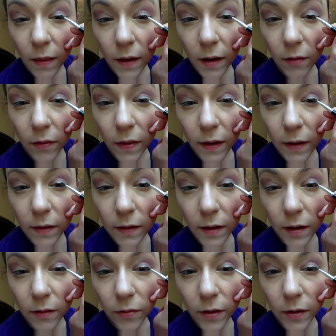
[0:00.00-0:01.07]
and everything else
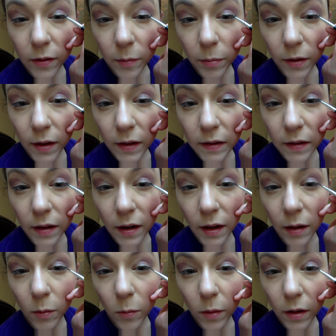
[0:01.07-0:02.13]
kind of falls in place. And
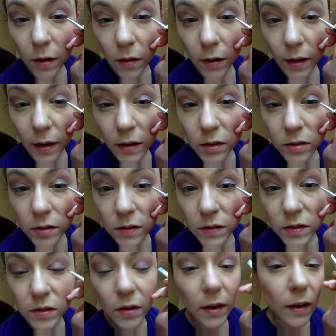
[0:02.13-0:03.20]
I will actually
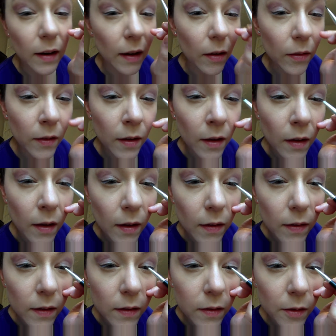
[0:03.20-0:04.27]
straighten out
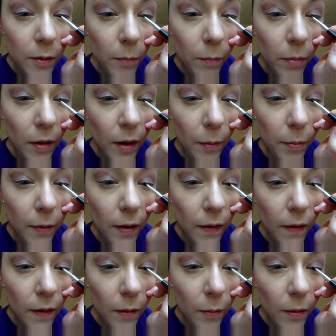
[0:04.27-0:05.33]
this little blop
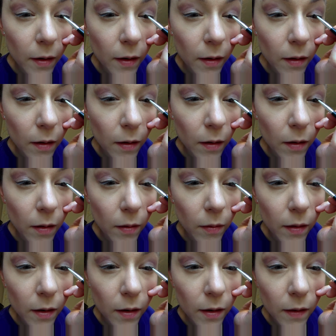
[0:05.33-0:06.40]
right there where it all
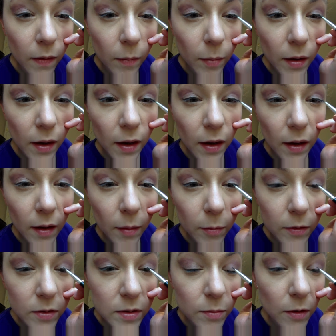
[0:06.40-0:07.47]
went on at the beginning.
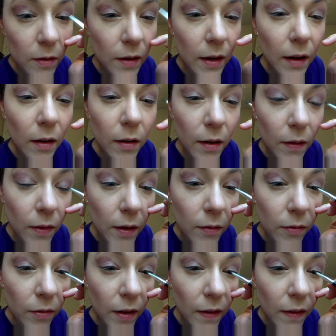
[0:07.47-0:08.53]
I'm going to smooth it out and
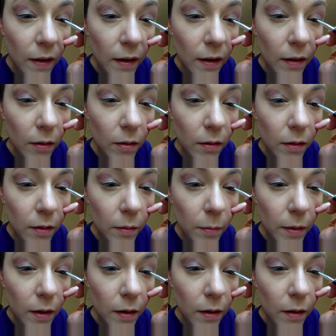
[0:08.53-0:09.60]
then fan that down a little
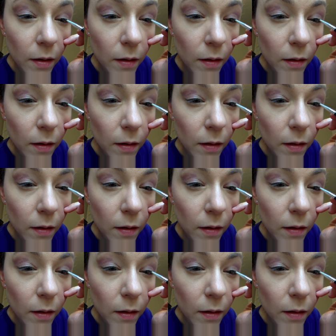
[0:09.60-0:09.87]
bit.